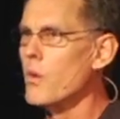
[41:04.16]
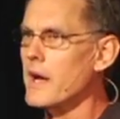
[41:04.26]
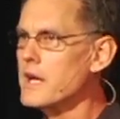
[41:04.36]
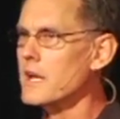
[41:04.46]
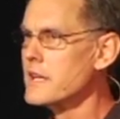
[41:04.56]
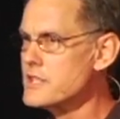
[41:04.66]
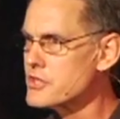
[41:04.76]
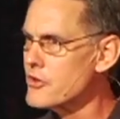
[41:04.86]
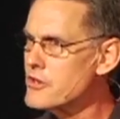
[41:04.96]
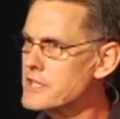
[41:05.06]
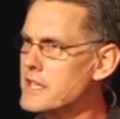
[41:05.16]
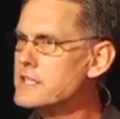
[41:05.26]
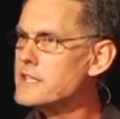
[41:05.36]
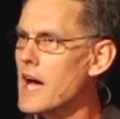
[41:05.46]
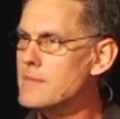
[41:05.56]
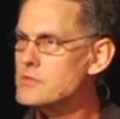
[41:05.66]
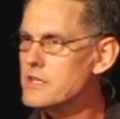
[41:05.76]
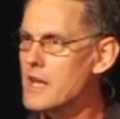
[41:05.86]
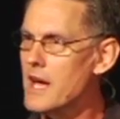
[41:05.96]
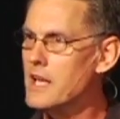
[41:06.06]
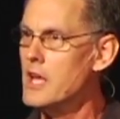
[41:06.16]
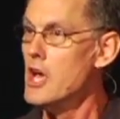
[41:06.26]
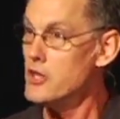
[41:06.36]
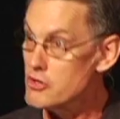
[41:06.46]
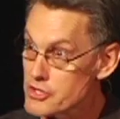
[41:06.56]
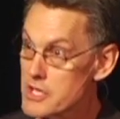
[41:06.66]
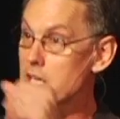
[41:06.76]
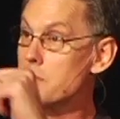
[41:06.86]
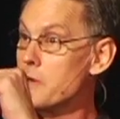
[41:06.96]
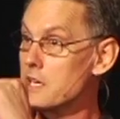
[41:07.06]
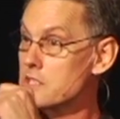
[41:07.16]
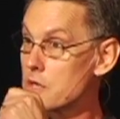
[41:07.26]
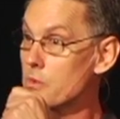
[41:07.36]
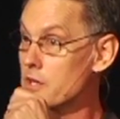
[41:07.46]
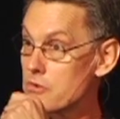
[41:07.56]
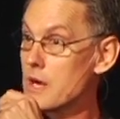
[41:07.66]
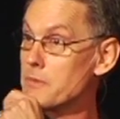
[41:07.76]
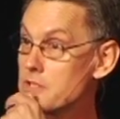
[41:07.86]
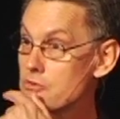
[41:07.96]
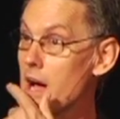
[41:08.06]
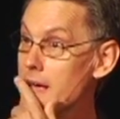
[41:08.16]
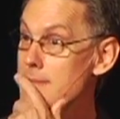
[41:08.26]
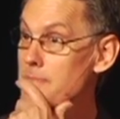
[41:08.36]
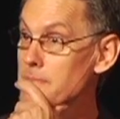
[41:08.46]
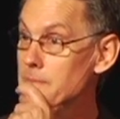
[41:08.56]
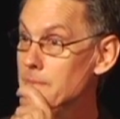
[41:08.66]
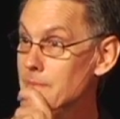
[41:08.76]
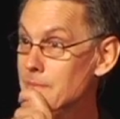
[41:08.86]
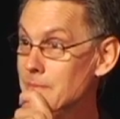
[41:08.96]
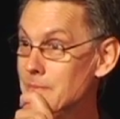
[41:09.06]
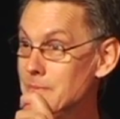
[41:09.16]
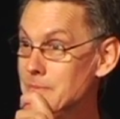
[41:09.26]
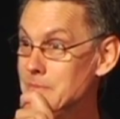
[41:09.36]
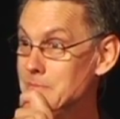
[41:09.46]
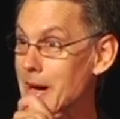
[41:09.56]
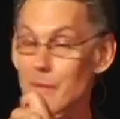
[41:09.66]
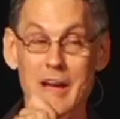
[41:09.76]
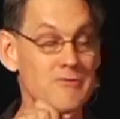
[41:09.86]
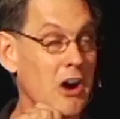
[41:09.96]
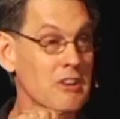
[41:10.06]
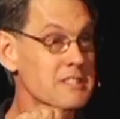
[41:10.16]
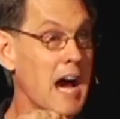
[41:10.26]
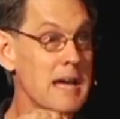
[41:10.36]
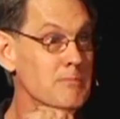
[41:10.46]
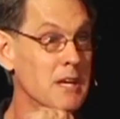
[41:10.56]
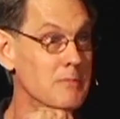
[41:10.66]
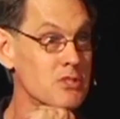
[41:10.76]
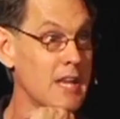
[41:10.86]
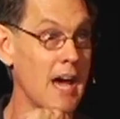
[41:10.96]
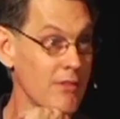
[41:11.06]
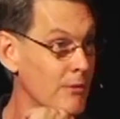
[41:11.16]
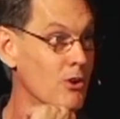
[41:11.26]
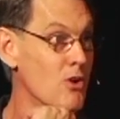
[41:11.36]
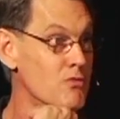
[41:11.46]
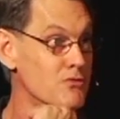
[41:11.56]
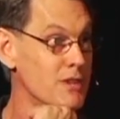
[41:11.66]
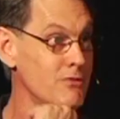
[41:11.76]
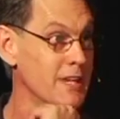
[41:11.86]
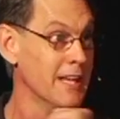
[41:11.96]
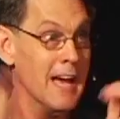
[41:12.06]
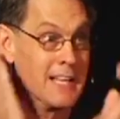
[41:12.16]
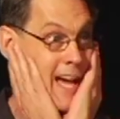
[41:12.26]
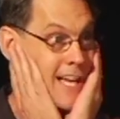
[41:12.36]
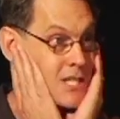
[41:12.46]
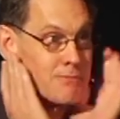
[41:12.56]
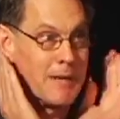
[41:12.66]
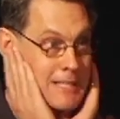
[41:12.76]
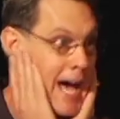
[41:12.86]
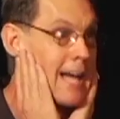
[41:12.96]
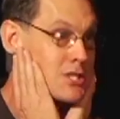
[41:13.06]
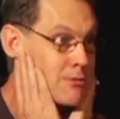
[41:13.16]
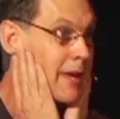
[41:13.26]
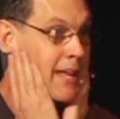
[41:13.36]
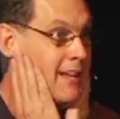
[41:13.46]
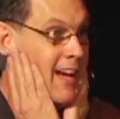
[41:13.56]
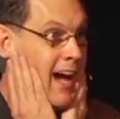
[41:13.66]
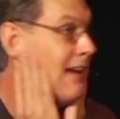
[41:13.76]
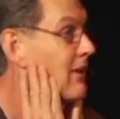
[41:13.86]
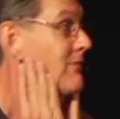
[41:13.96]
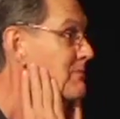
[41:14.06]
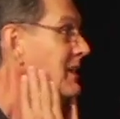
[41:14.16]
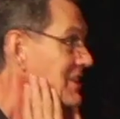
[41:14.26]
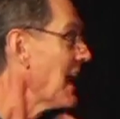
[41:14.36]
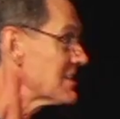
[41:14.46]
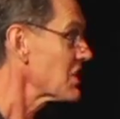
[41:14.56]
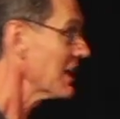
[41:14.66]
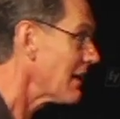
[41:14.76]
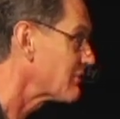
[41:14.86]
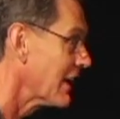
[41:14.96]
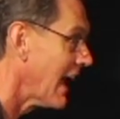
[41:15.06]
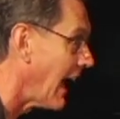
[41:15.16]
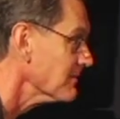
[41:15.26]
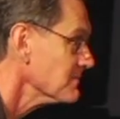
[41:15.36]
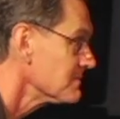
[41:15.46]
way at least 13 times a day, your skin begins to wither up and dry up. My wife all the time comes now that we're over 50. Touch me, touch me. I've never been touched enough today.